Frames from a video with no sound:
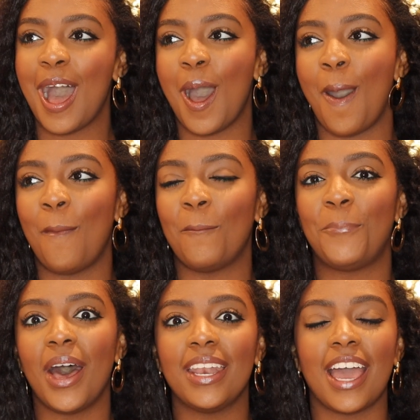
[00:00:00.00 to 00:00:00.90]

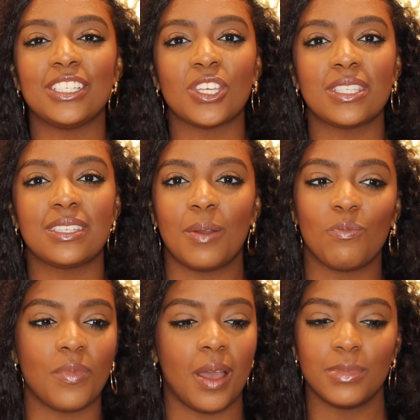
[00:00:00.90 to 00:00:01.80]
But I'm just
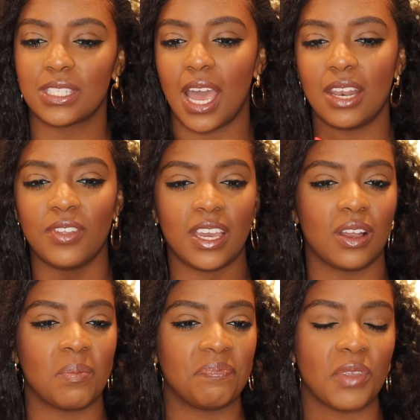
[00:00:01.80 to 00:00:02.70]
kind of
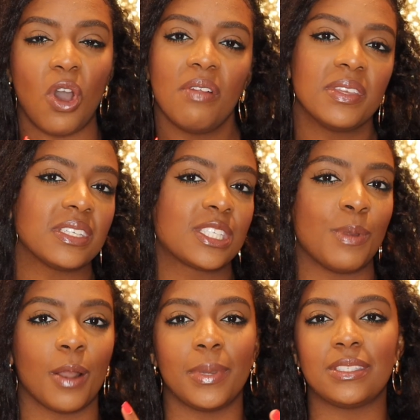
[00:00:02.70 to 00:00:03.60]
like on this
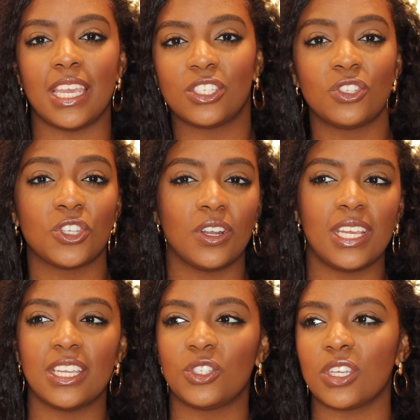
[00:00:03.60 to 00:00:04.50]
experimentation
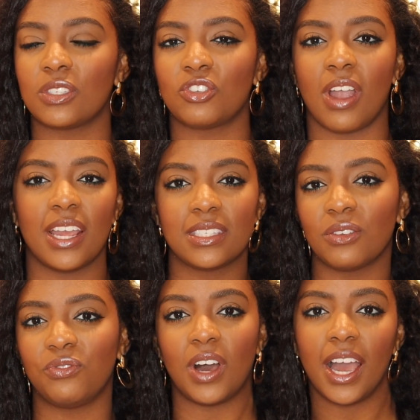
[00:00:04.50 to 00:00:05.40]
journey, and just trying
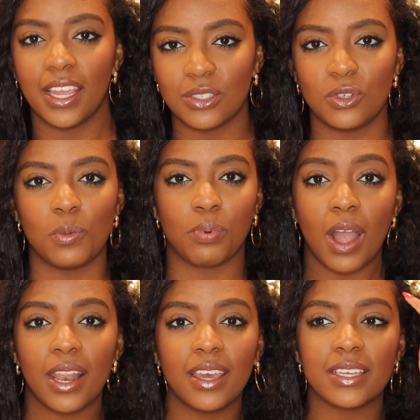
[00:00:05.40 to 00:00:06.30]
to find new
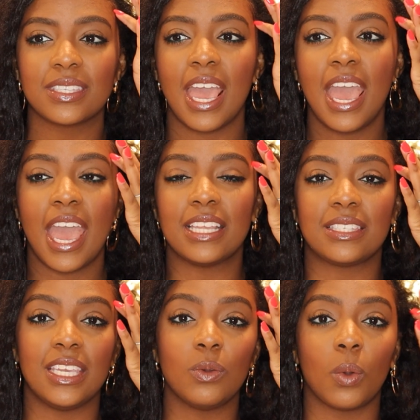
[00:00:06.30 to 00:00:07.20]
products and
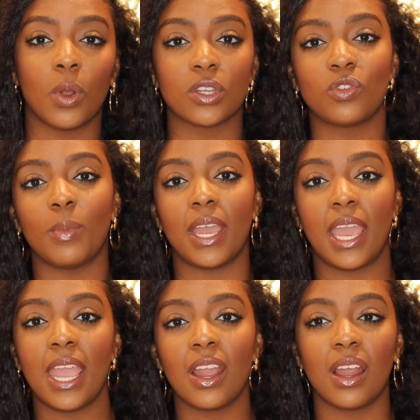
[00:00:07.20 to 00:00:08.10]
seeing what works for my
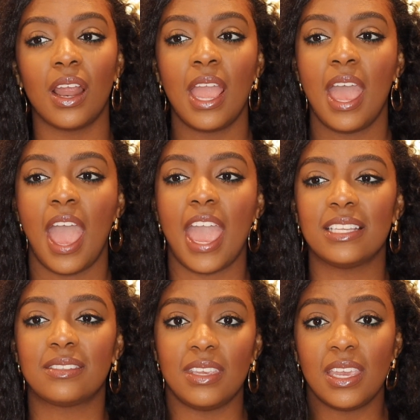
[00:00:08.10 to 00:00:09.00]
hair,
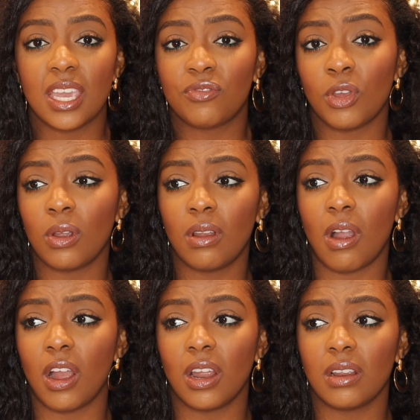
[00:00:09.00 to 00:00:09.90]
and seeing if there
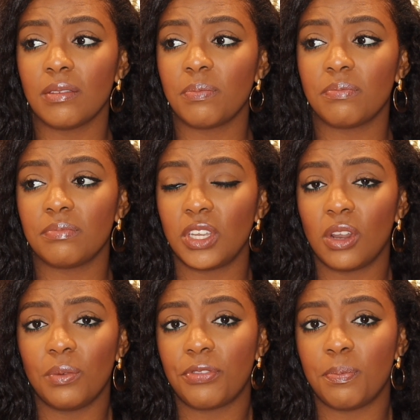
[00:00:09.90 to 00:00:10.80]
are, you
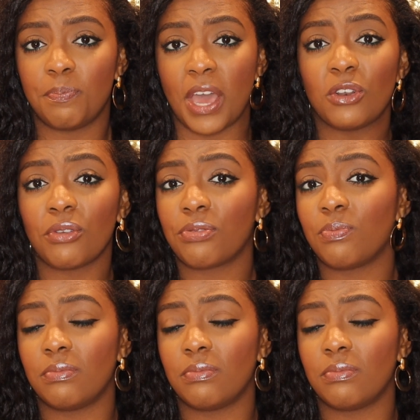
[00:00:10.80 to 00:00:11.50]
know, better